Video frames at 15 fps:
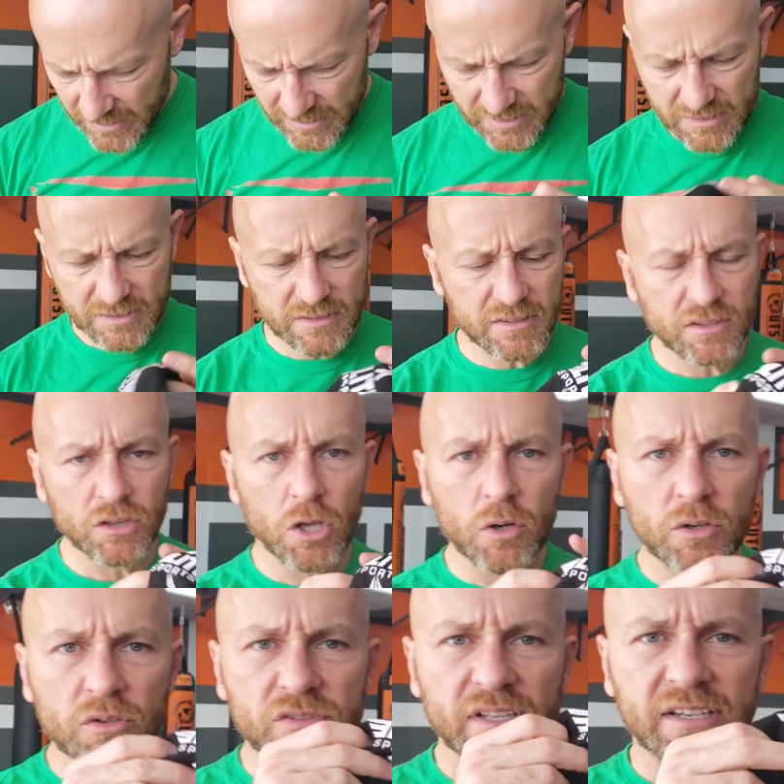This
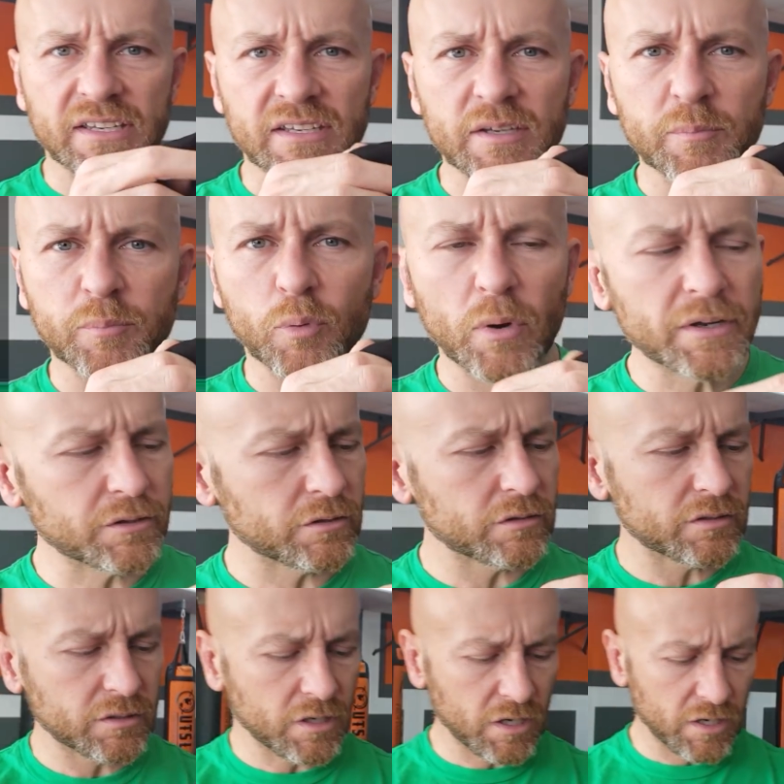logo is like
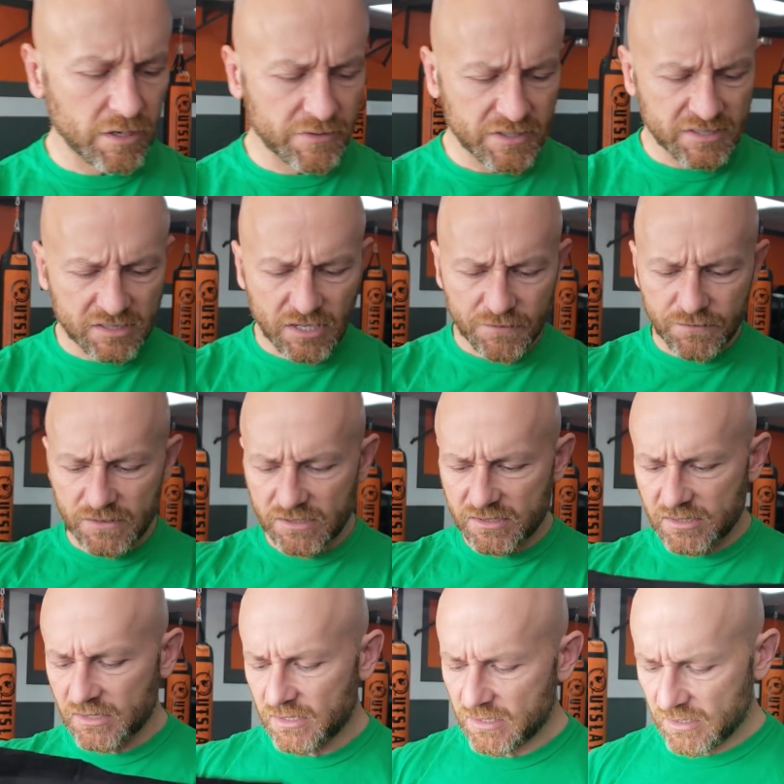embroidered. Uh, this stuff
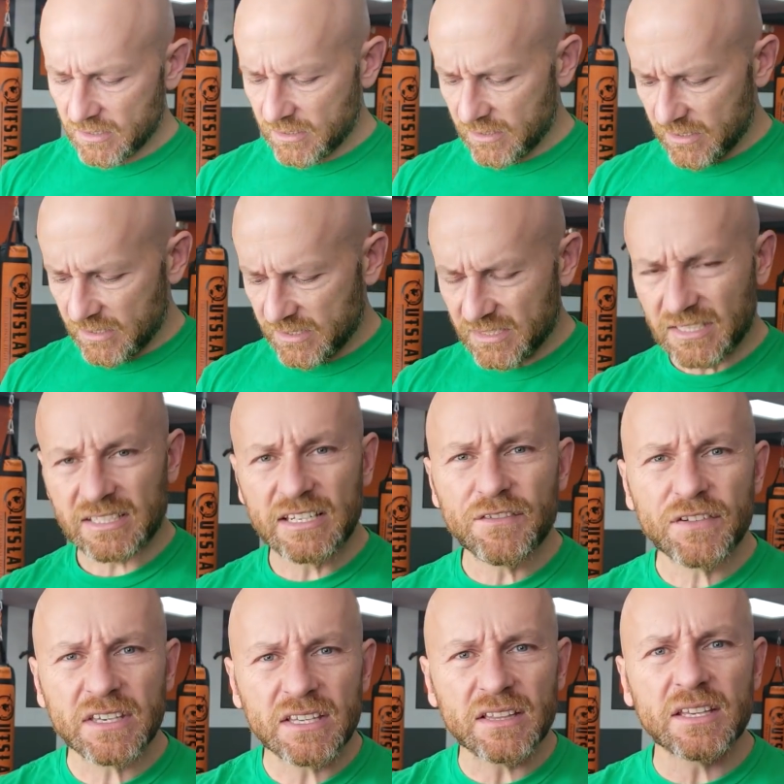is
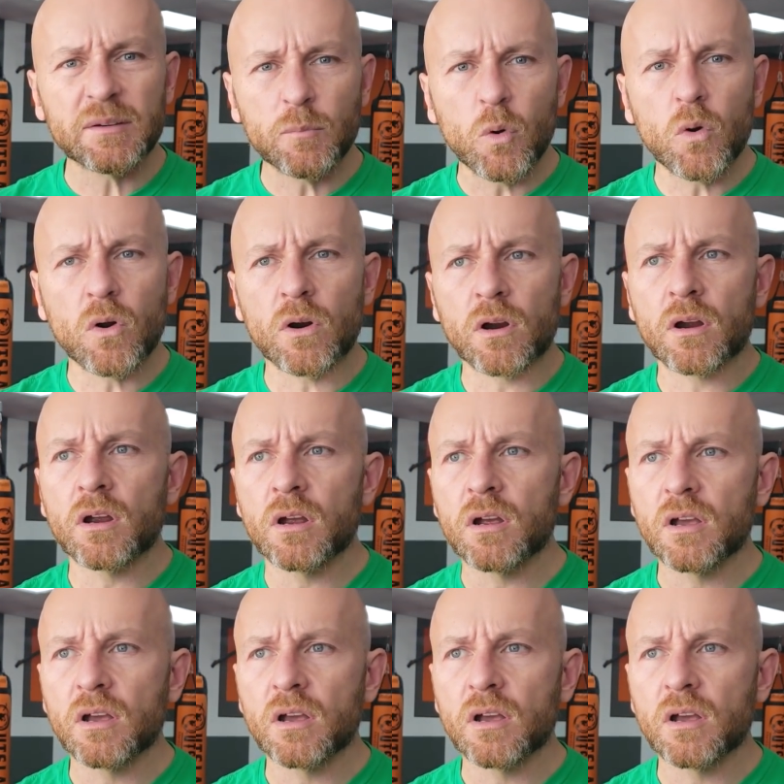significantly more